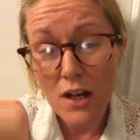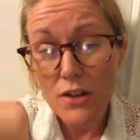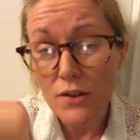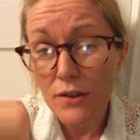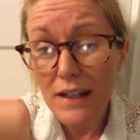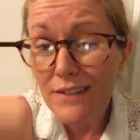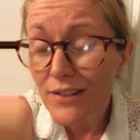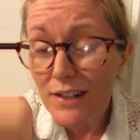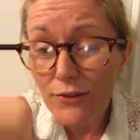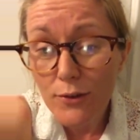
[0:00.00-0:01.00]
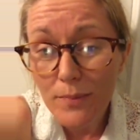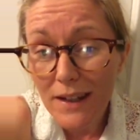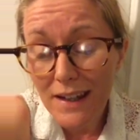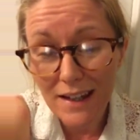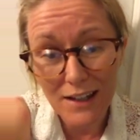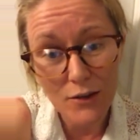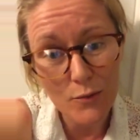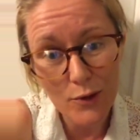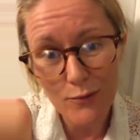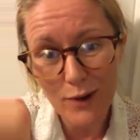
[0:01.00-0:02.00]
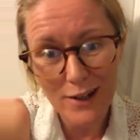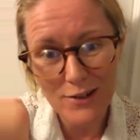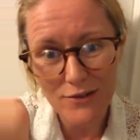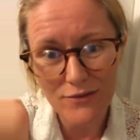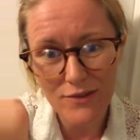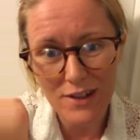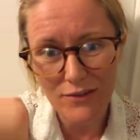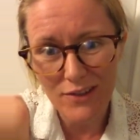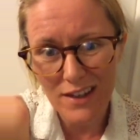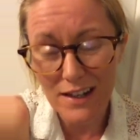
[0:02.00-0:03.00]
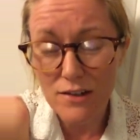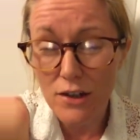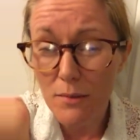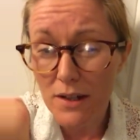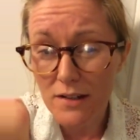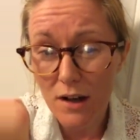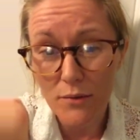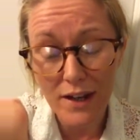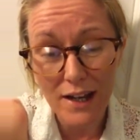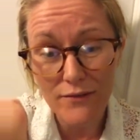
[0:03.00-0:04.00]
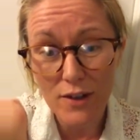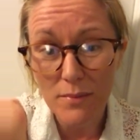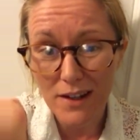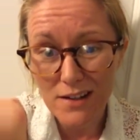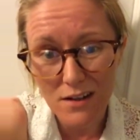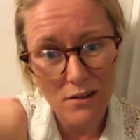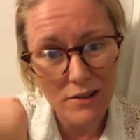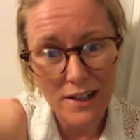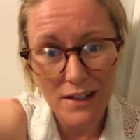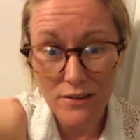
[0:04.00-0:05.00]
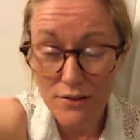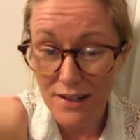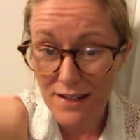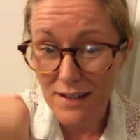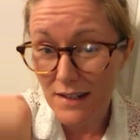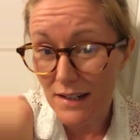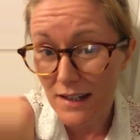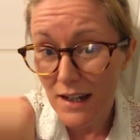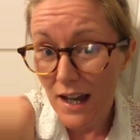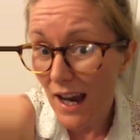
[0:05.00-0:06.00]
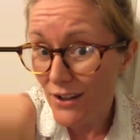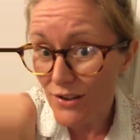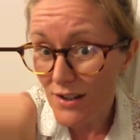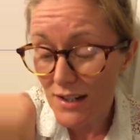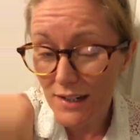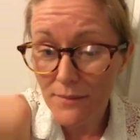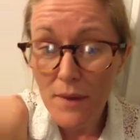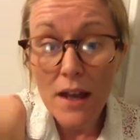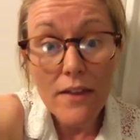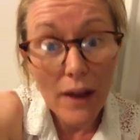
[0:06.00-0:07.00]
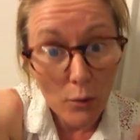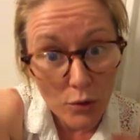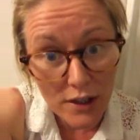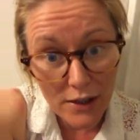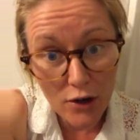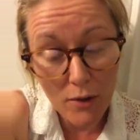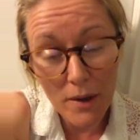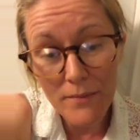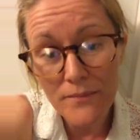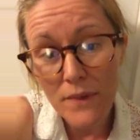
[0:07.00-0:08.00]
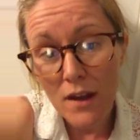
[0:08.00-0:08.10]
So even if you begin with a range of different things, so you might start with an adverb like slowly, enthusiastically, anxiously, that would need a comma.